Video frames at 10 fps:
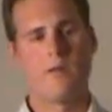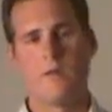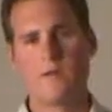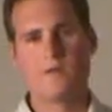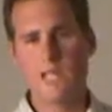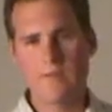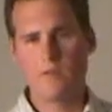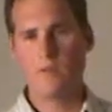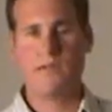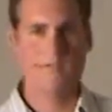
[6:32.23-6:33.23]
you're saving
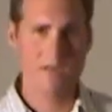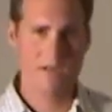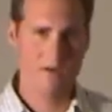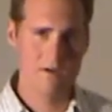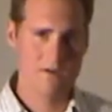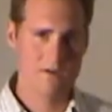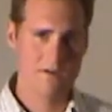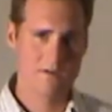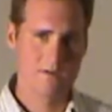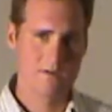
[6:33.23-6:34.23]
real estate costs,
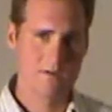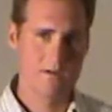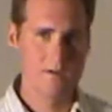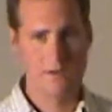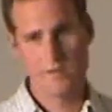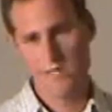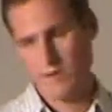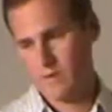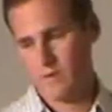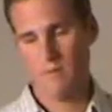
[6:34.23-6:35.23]
you're
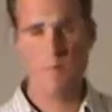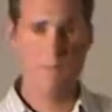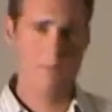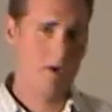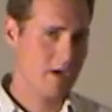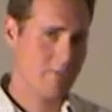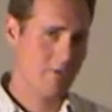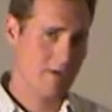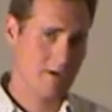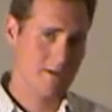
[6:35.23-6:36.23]
saving
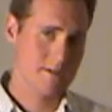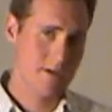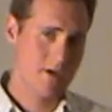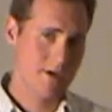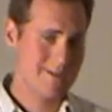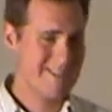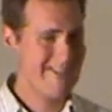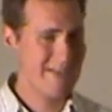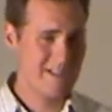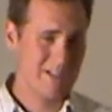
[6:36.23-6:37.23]
marketability costs, you're
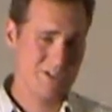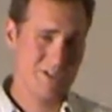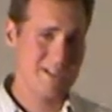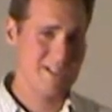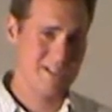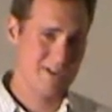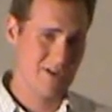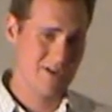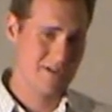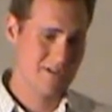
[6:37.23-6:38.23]
saving logistics
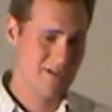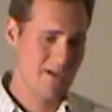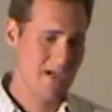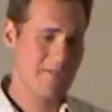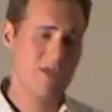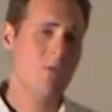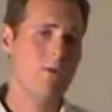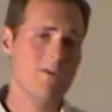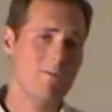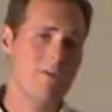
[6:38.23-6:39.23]
costs. I mean, you won't
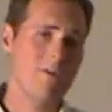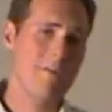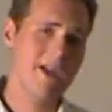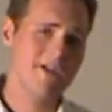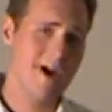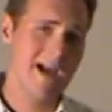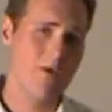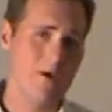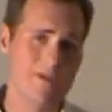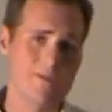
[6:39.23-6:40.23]
have to build major
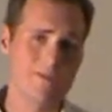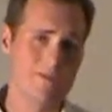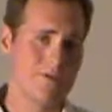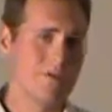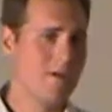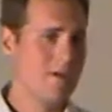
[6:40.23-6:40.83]
highways to